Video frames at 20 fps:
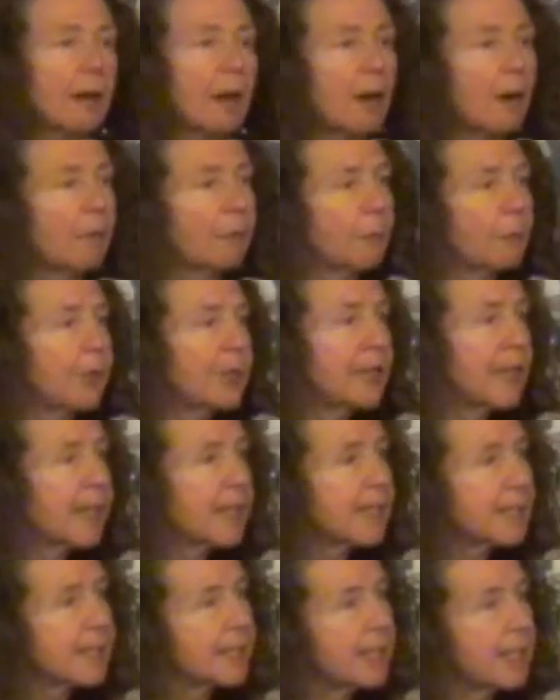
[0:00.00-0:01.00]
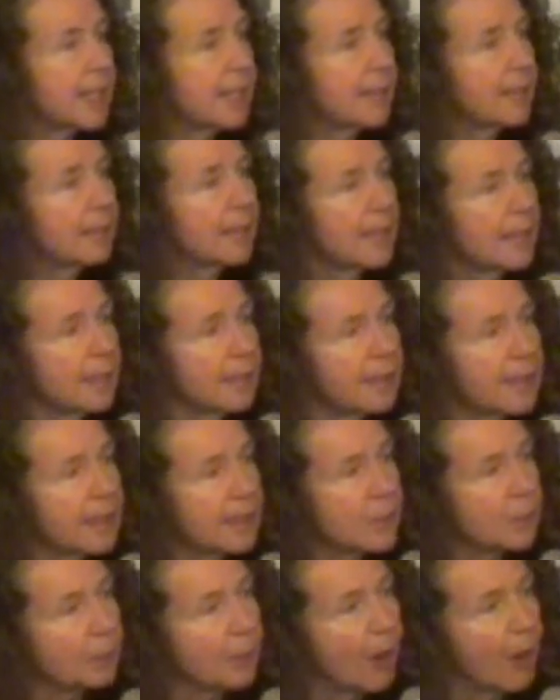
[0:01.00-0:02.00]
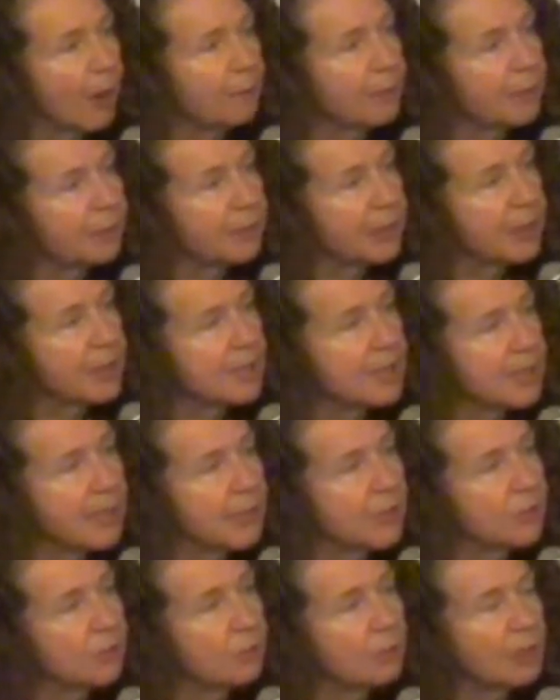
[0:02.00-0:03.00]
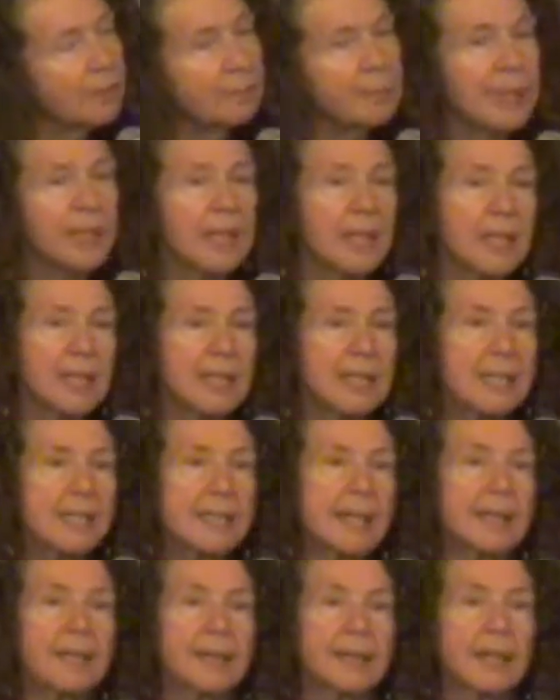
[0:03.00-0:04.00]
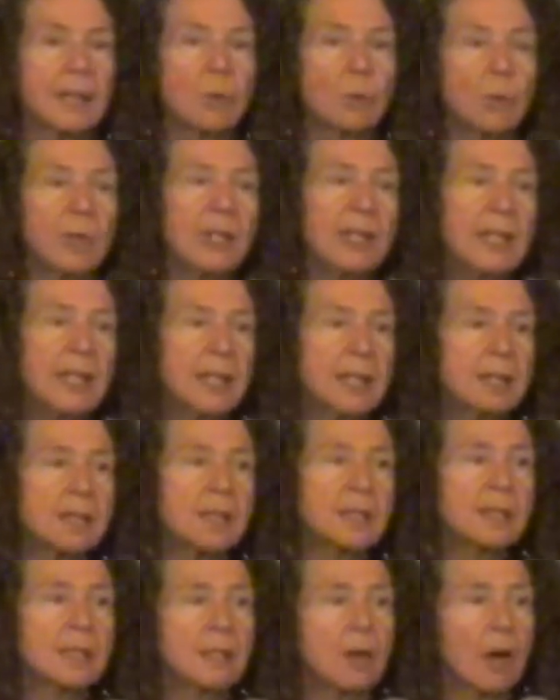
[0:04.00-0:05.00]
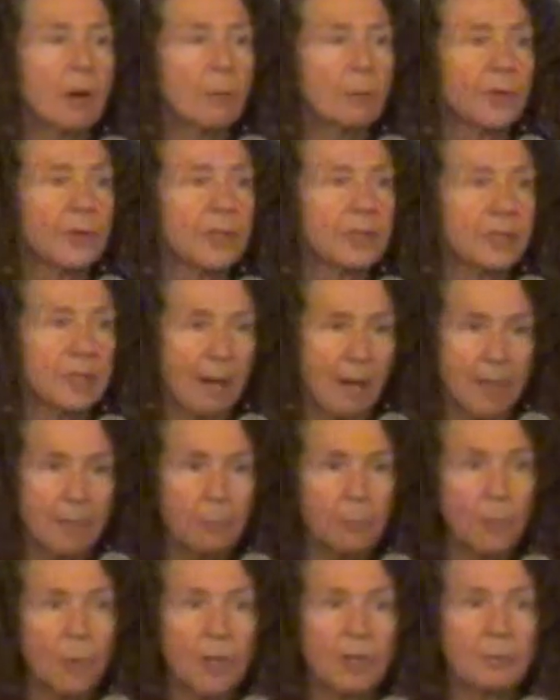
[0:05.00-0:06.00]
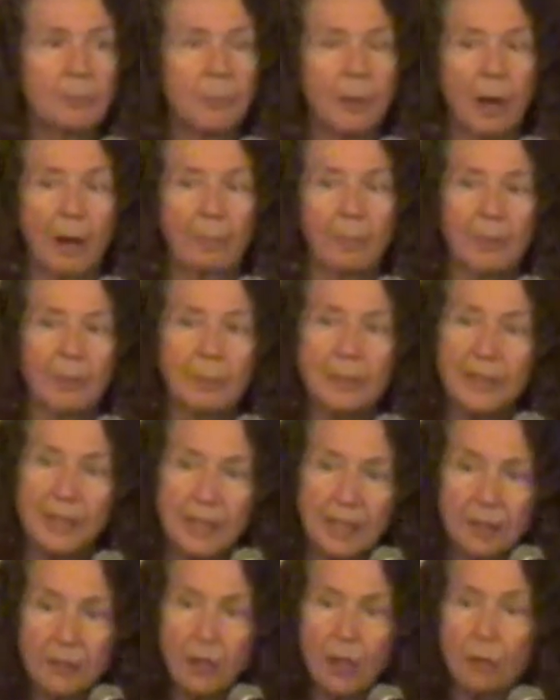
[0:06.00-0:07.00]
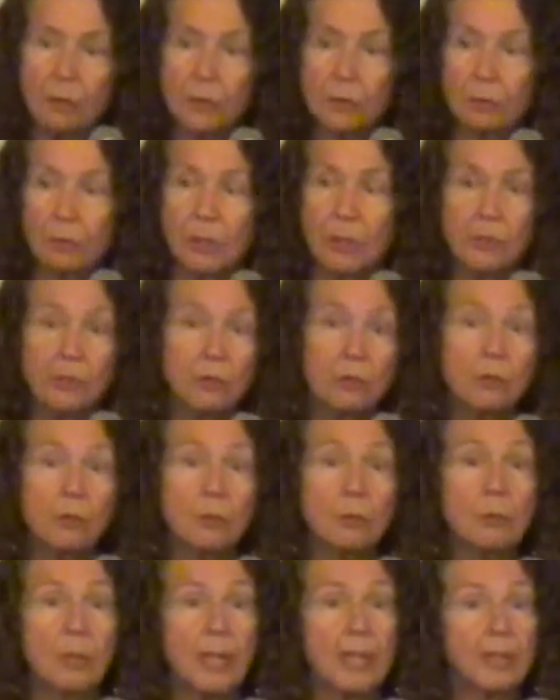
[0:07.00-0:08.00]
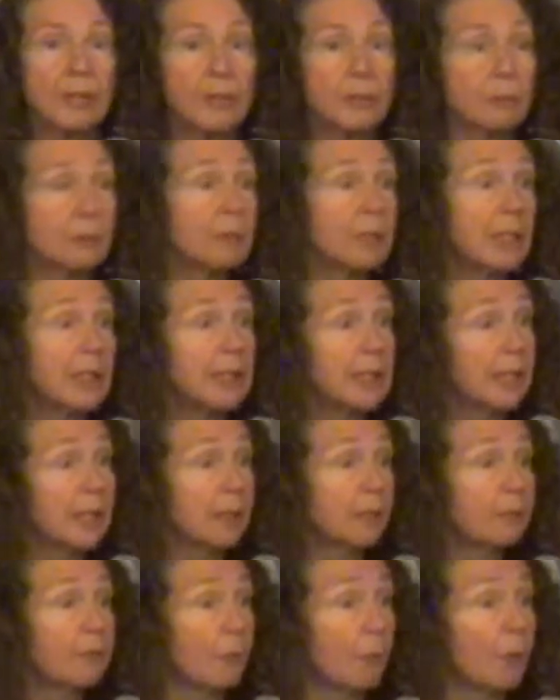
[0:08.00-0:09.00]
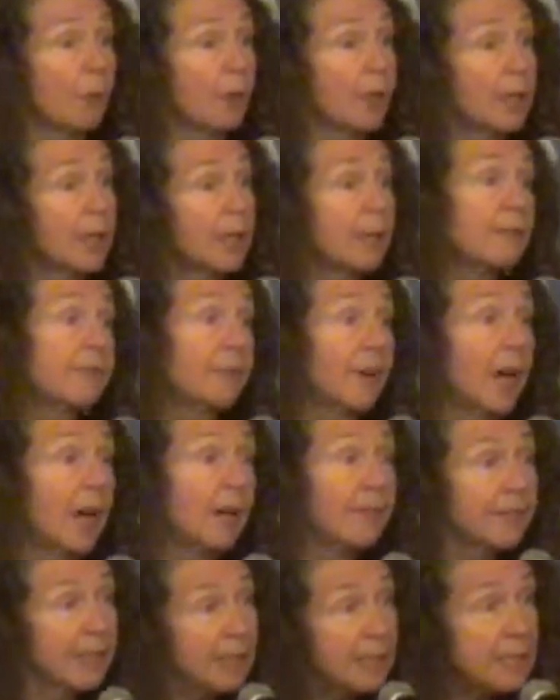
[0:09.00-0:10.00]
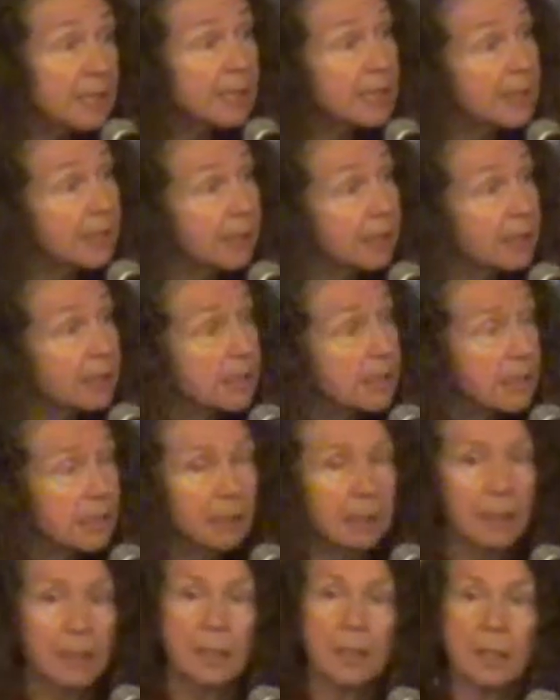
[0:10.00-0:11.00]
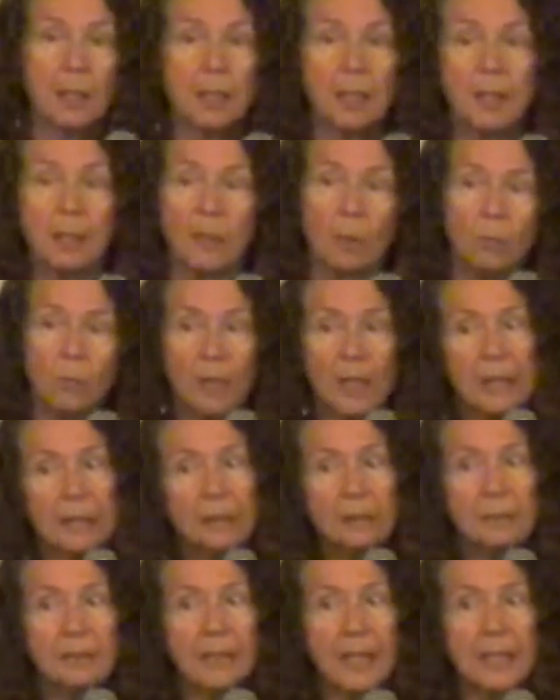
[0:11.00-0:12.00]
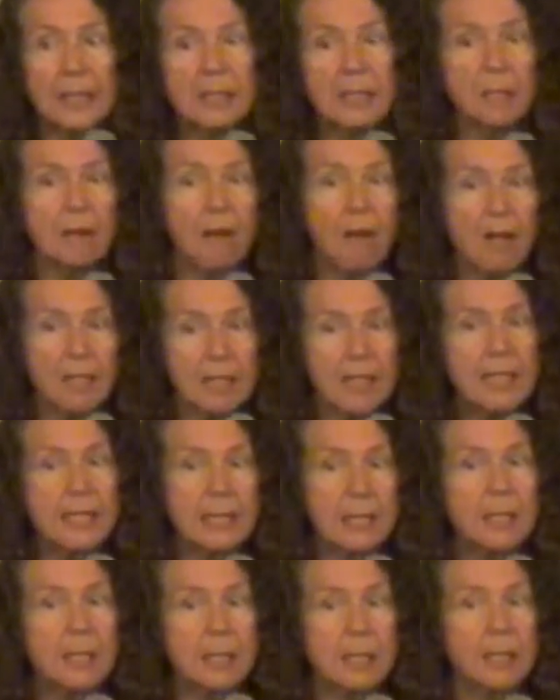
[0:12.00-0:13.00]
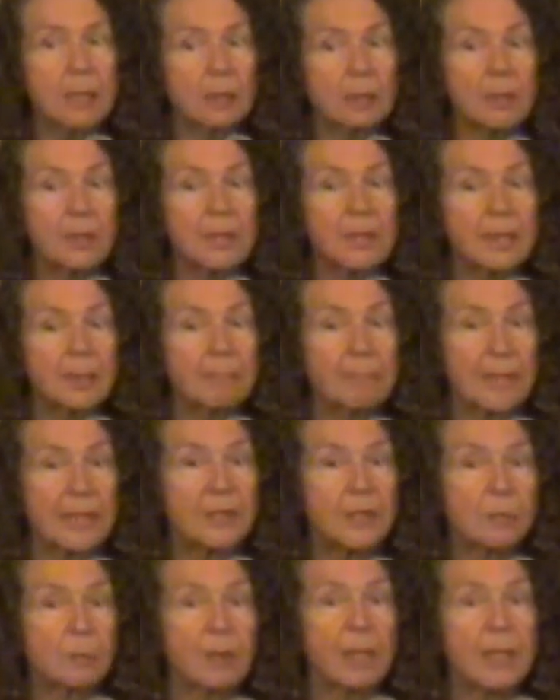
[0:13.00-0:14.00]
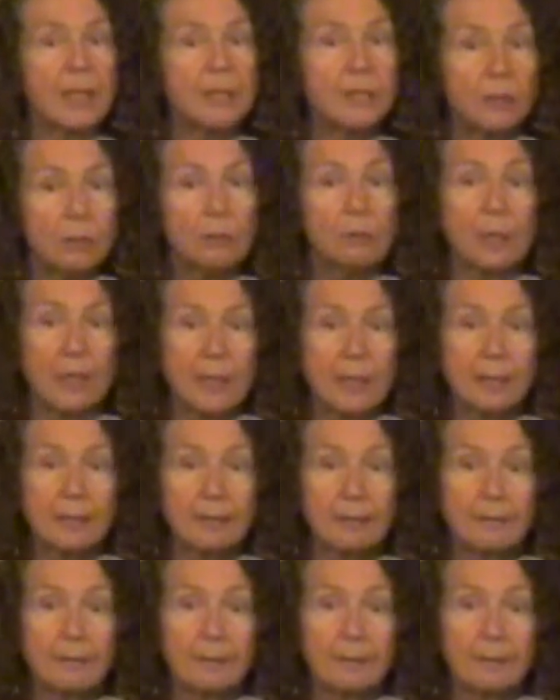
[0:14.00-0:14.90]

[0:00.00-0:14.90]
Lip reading: of when they see this problem continuum is they think we need to start with a type 1 problem and then go to a 2 and a 3 and a 4 and a 5 and a 6. Well, that's not necessarily the best way to do it.